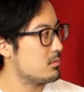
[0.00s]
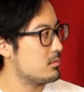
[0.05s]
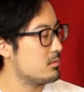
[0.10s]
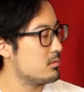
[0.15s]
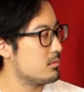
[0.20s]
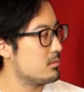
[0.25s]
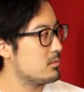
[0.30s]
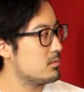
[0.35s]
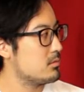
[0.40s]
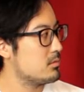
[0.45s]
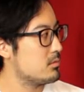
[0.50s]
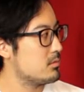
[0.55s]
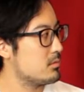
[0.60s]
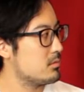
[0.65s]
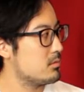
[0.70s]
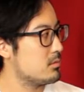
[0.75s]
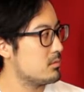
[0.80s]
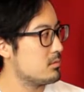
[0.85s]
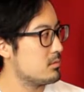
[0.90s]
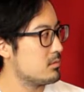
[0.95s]

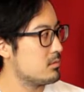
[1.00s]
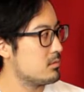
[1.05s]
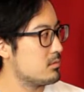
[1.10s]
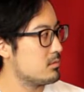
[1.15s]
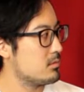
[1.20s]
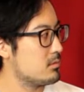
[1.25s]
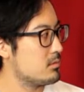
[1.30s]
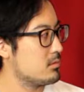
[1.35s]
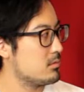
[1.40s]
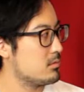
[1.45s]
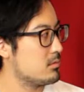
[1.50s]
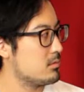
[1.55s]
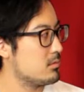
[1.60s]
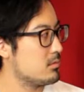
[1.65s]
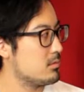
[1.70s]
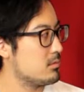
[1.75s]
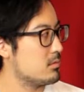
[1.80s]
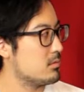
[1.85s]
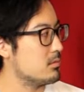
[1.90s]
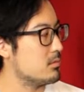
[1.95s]

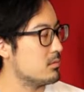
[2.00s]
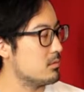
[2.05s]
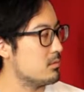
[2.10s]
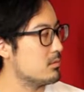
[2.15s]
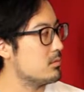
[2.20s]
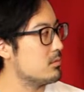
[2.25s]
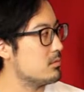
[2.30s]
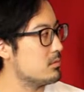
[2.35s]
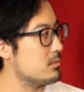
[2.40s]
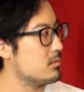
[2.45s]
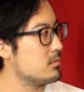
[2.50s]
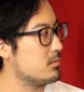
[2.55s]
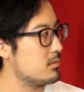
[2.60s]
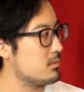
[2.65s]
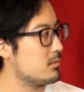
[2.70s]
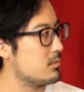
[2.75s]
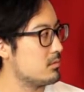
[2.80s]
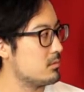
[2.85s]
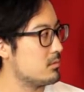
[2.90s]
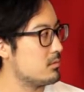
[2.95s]

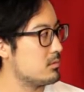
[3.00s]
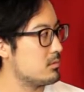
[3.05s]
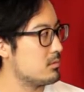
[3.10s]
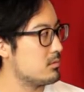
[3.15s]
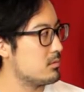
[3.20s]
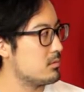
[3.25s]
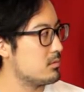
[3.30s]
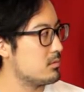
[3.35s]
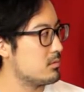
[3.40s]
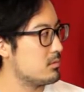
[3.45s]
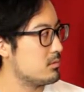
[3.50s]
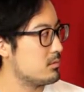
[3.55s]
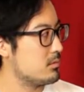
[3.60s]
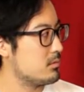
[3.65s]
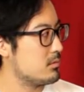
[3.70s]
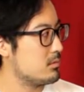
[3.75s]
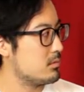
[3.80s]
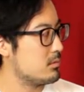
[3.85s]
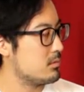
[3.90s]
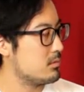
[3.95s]

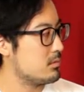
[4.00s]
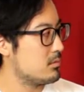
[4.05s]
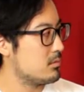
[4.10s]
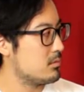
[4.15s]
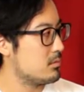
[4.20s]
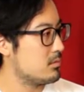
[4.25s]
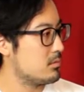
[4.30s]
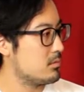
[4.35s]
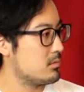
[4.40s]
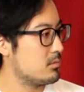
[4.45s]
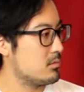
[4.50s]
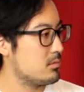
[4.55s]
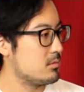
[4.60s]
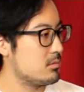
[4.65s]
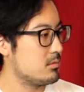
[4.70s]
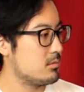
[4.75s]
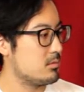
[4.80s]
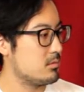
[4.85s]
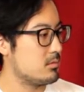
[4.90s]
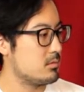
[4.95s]

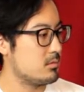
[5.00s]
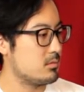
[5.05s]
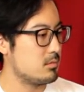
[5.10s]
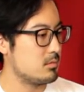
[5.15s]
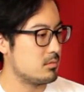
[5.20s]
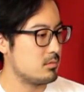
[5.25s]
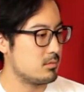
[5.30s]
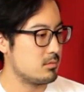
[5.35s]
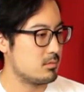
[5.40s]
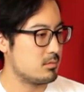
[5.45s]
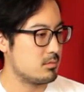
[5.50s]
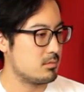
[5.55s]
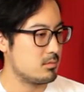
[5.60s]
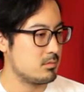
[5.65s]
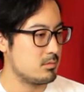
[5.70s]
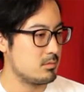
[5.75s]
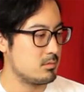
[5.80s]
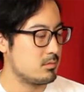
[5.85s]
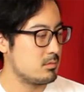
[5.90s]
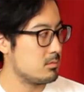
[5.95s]

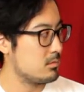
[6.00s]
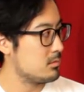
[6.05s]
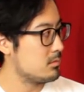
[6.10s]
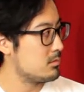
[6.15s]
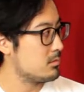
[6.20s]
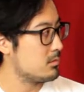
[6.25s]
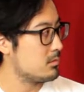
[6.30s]
(not speaking)